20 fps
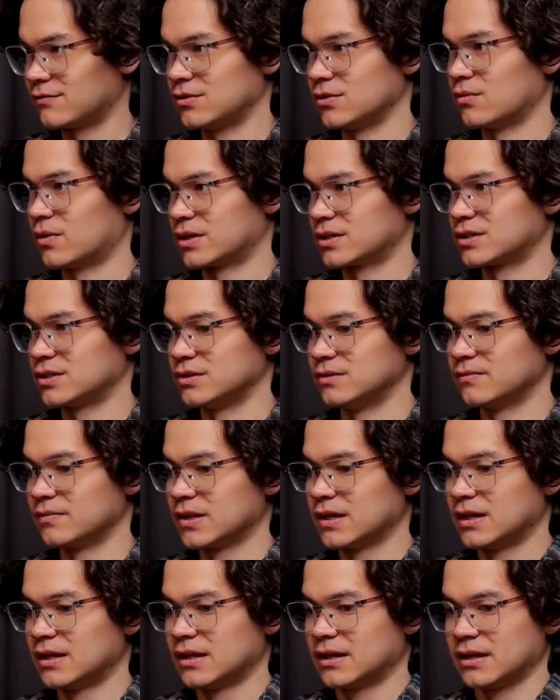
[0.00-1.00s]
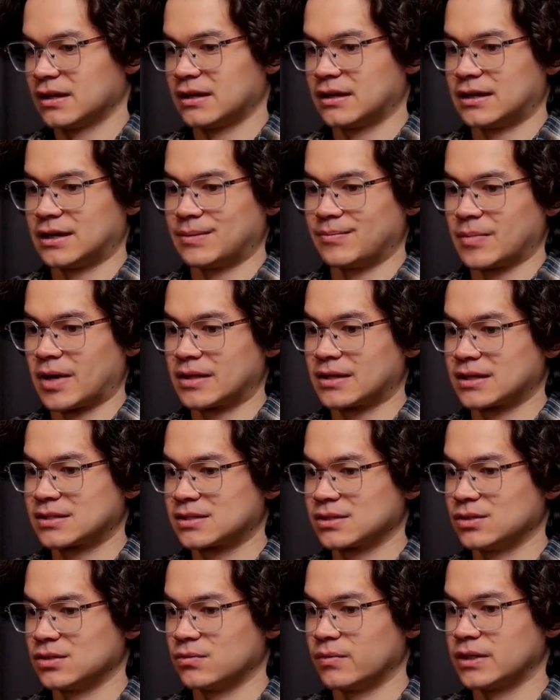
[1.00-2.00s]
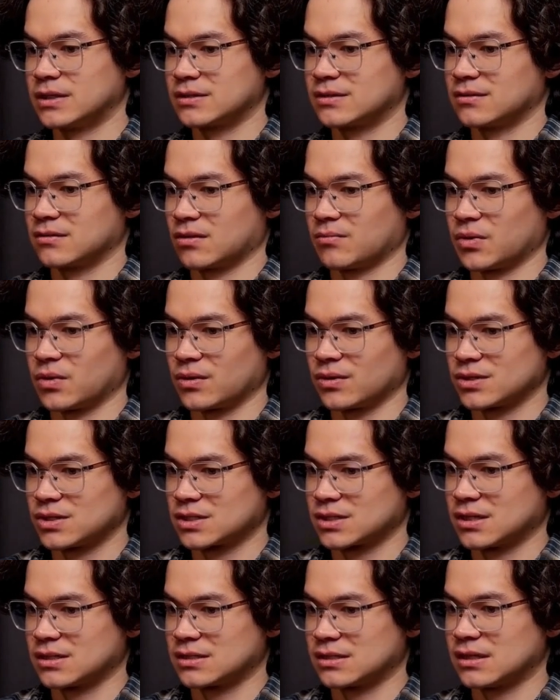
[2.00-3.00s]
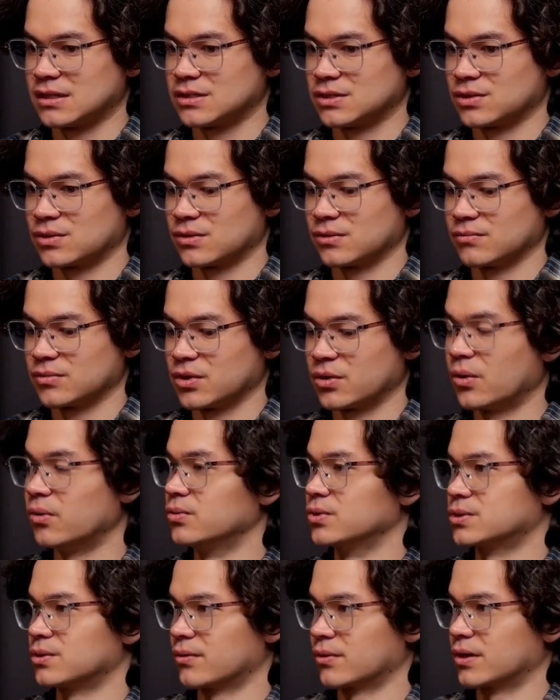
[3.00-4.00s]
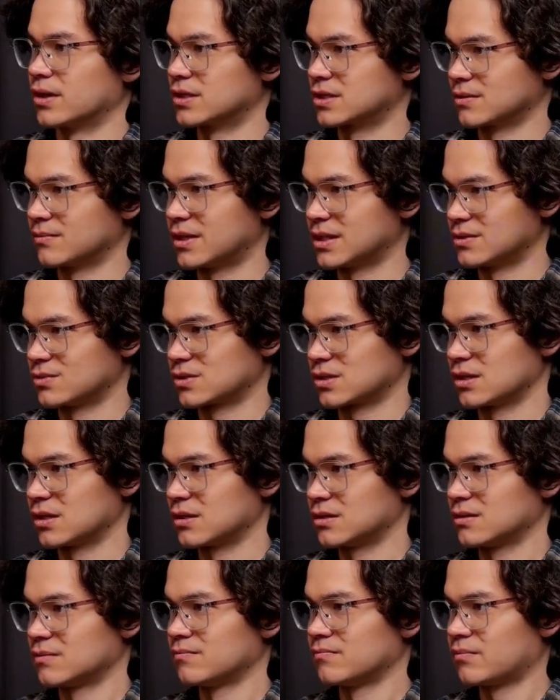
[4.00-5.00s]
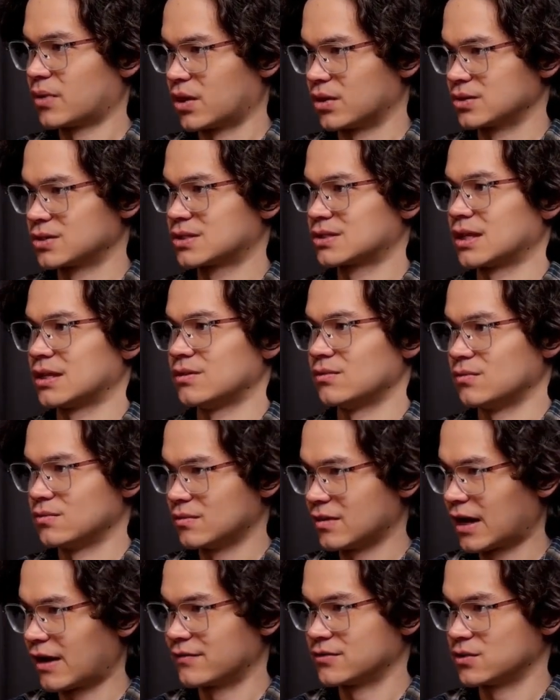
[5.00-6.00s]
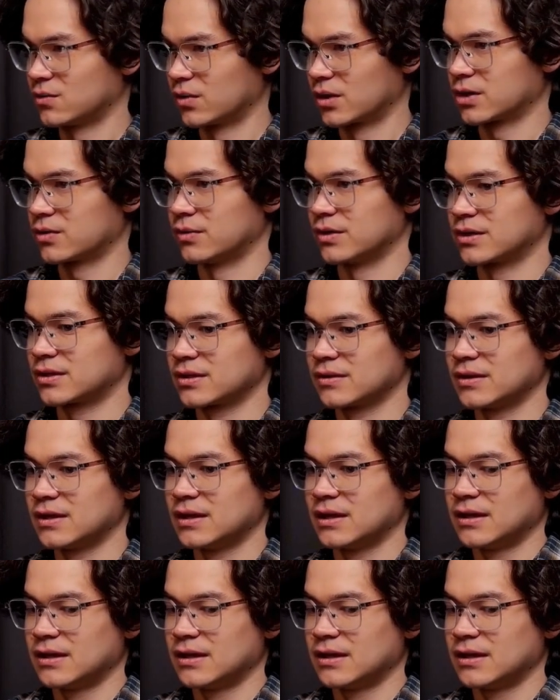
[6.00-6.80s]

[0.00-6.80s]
if you want to. And that's a good way to think about it just because it is your host organism and those are the parts that you have to work with.